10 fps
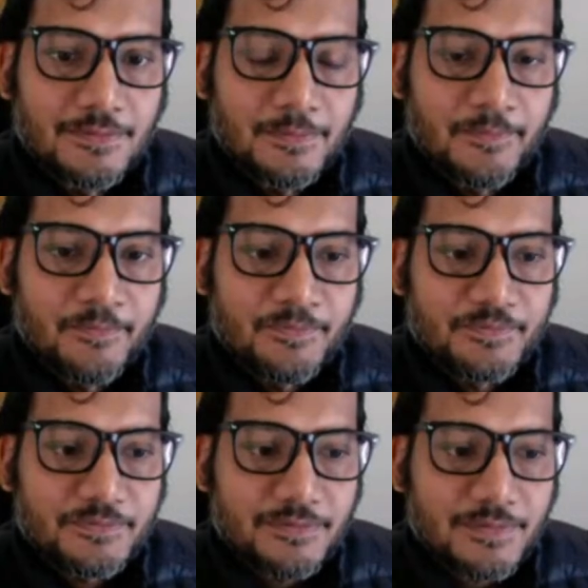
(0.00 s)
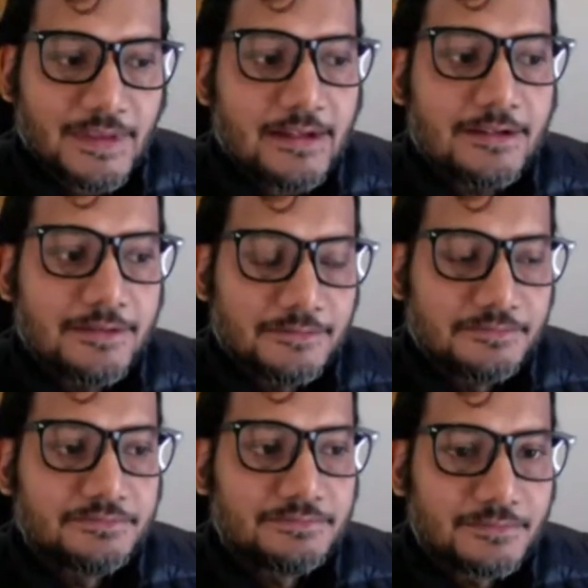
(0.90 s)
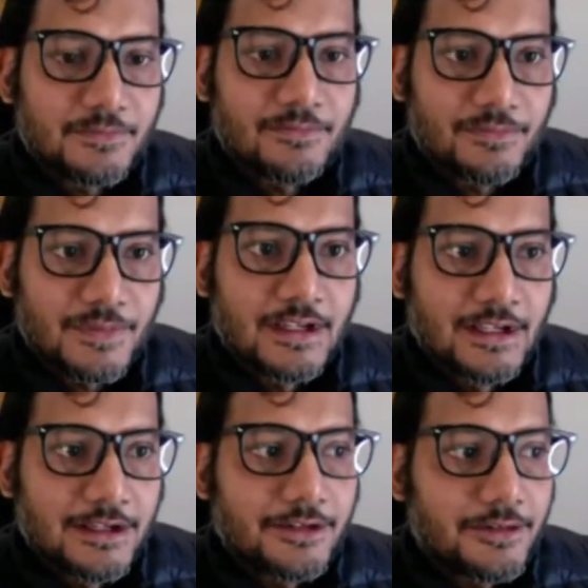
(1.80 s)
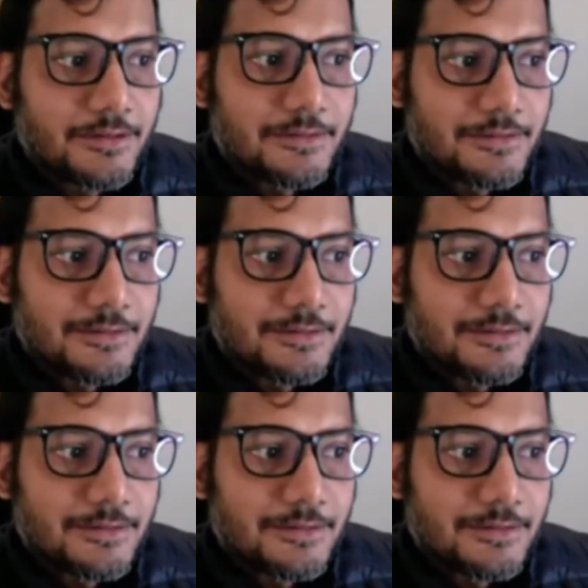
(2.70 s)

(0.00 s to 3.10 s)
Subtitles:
effort, or at least my read of it. Is that fair?